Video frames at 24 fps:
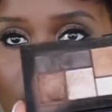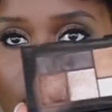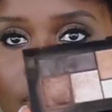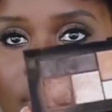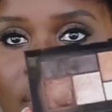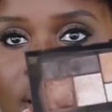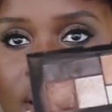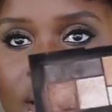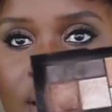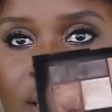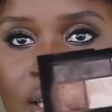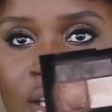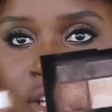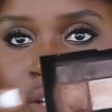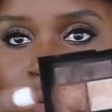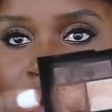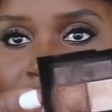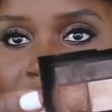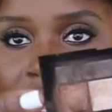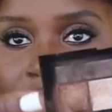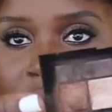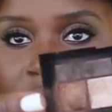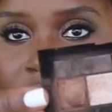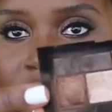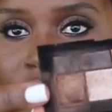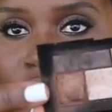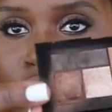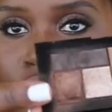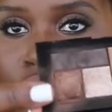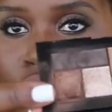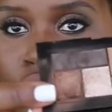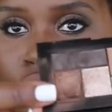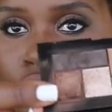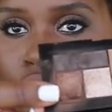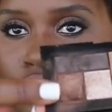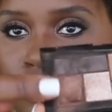but then you have these
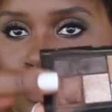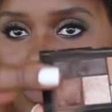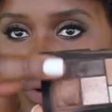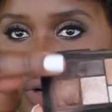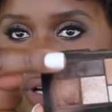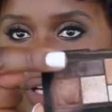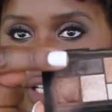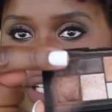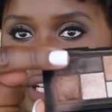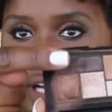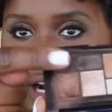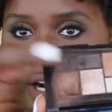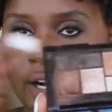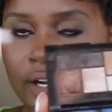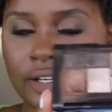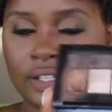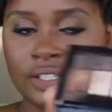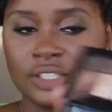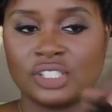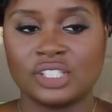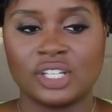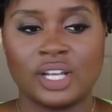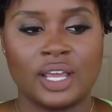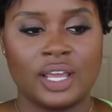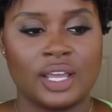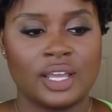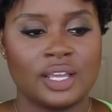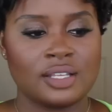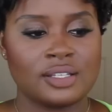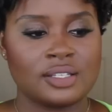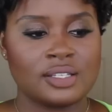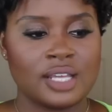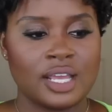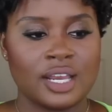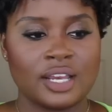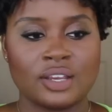two darker
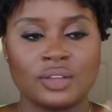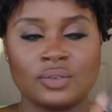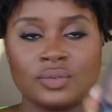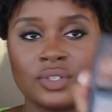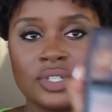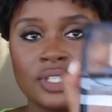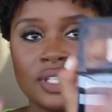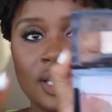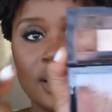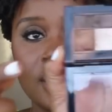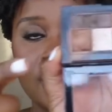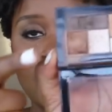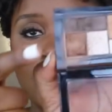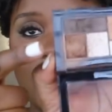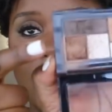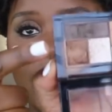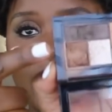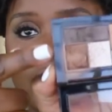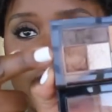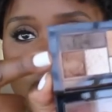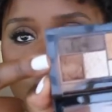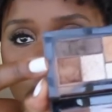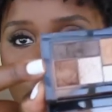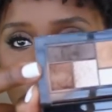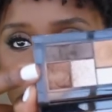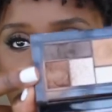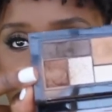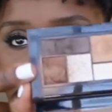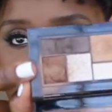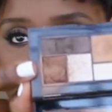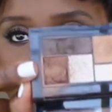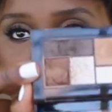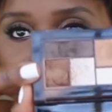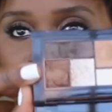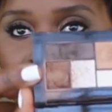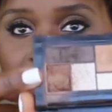shades, and you see that I use
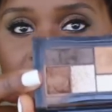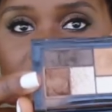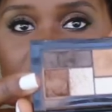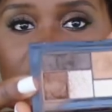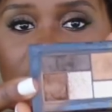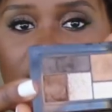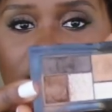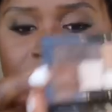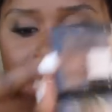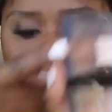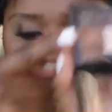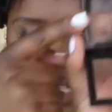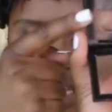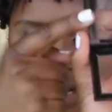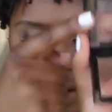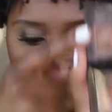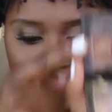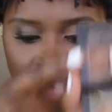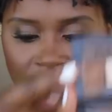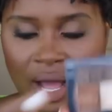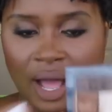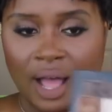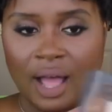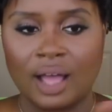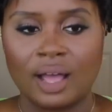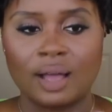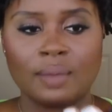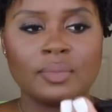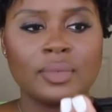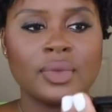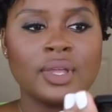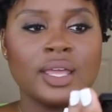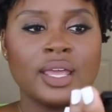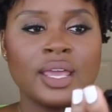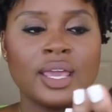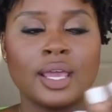them because they're bomb.